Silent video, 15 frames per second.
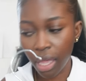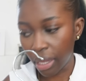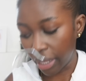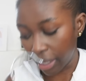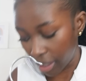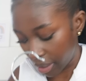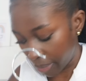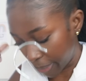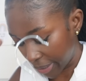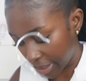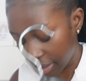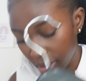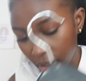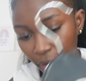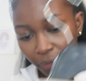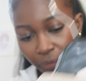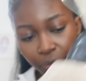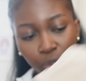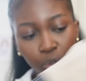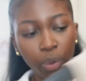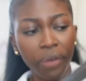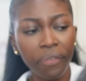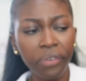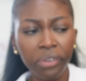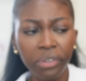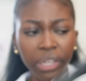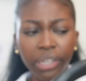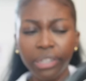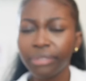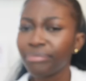like my stuff. So I feel
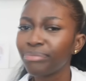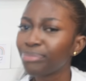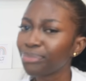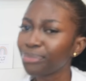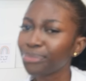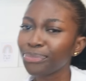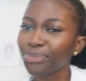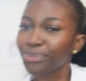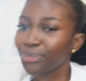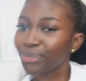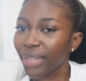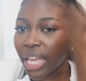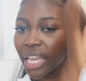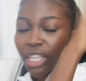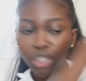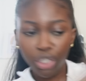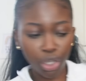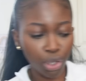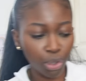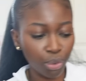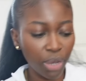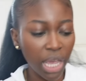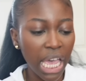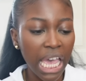like it's cute.